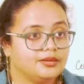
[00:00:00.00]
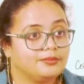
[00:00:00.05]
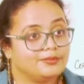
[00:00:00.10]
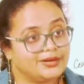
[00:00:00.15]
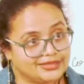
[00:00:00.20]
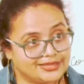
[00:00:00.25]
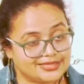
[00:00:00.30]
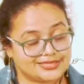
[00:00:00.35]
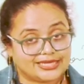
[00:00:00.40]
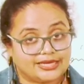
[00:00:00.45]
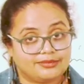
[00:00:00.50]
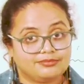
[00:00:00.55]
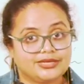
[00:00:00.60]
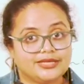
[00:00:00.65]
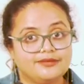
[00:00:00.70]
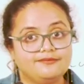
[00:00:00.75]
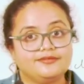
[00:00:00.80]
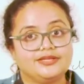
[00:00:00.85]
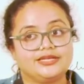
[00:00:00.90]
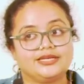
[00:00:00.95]
But at the same
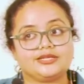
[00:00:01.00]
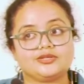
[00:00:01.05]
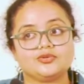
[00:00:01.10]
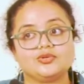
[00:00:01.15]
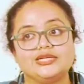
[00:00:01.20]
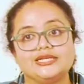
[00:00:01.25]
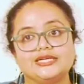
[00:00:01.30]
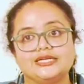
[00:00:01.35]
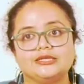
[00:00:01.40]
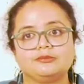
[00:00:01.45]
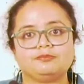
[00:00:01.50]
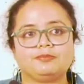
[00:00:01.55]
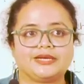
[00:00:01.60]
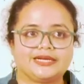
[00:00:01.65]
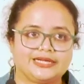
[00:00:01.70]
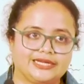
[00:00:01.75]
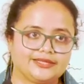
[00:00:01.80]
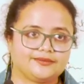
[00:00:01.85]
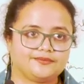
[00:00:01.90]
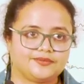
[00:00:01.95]
time, we need to learn
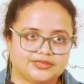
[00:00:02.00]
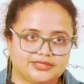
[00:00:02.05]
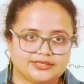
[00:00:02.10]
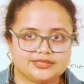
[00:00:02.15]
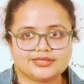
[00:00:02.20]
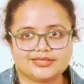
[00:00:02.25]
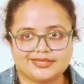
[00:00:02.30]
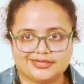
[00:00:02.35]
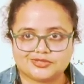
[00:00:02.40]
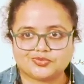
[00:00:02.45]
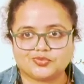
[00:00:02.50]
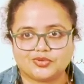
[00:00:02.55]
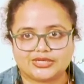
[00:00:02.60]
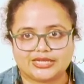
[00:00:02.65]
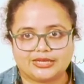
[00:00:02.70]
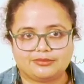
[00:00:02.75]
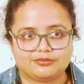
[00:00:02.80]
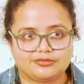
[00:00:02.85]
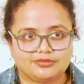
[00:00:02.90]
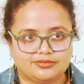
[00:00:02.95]
peddling with it. That's what
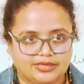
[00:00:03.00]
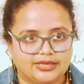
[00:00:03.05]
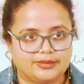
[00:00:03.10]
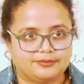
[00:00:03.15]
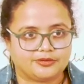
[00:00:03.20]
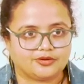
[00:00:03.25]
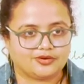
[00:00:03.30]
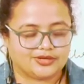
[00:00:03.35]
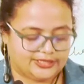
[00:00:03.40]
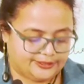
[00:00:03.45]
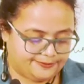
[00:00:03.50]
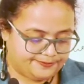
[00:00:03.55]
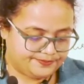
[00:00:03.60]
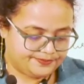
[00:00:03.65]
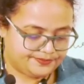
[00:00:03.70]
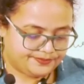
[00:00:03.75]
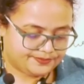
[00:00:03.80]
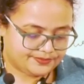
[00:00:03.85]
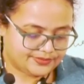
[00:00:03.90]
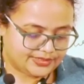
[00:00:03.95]
I'm talking.
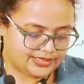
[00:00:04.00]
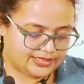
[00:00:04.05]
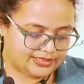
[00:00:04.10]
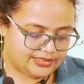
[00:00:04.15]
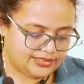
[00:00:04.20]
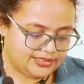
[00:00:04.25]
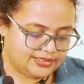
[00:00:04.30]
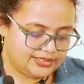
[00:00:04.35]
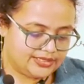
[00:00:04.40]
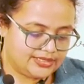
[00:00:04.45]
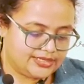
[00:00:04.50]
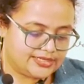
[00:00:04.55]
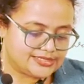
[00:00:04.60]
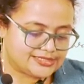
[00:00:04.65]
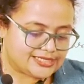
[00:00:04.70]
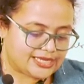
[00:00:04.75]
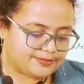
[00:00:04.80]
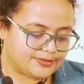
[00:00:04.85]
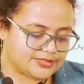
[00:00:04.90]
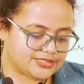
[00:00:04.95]
Right?
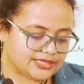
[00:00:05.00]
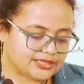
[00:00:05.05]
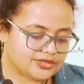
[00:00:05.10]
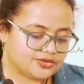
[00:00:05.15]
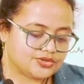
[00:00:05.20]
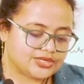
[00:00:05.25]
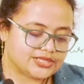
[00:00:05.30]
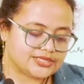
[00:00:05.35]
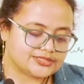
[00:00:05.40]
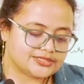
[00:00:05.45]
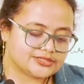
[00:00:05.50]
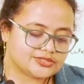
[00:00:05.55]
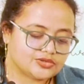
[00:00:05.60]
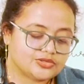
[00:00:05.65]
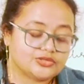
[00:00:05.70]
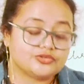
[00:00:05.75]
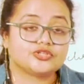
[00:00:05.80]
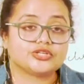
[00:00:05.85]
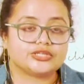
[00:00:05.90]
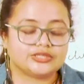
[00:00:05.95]
Cyber security is the
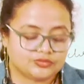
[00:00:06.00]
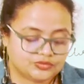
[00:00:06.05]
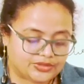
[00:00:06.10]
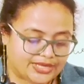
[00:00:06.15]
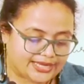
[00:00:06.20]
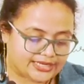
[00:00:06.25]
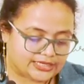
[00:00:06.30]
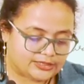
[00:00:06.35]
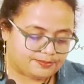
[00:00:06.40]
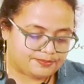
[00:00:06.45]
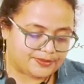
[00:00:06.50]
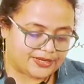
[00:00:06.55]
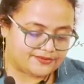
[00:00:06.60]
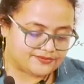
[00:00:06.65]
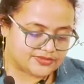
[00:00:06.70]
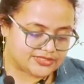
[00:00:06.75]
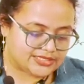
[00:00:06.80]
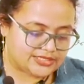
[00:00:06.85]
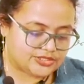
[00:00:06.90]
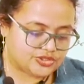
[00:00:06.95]
solution to tackle
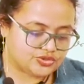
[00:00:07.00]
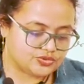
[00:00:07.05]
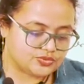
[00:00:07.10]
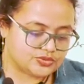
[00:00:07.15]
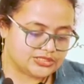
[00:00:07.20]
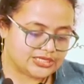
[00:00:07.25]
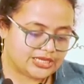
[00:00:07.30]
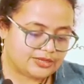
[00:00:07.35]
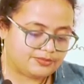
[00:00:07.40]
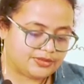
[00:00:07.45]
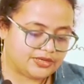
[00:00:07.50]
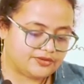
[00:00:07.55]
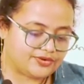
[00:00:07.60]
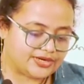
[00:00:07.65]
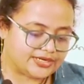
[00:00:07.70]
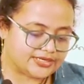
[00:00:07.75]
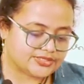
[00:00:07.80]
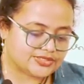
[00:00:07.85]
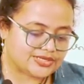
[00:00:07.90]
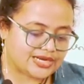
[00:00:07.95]
privacy issues. A brief
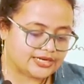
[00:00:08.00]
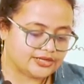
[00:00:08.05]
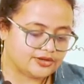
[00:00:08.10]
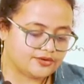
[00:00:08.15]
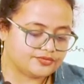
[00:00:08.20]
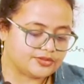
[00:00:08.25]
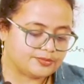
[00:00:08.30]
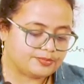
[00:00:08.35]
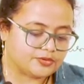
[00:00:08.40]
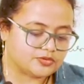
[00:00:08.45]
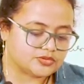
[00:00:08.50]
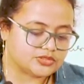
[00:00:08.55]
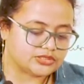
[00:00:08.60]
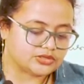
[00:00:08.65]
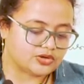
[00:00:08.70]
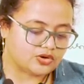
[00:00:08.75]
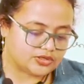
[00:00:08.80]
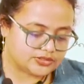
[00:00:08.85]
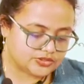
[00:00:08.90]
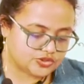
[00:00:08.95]
understanding of the pros
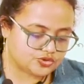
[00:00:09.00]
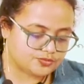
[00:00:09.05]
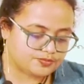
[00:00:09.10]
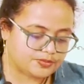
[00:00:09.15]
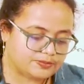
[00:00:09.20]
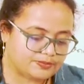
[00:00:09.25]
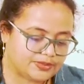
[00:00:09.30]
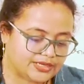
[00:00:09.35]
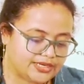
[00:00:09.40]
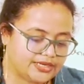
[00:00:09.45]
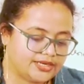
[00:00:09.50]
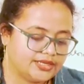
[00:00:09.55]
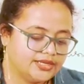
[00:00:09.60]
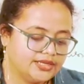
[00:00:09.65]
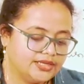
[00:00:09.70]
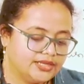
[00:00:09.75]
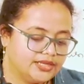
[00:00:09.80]
and cons should be made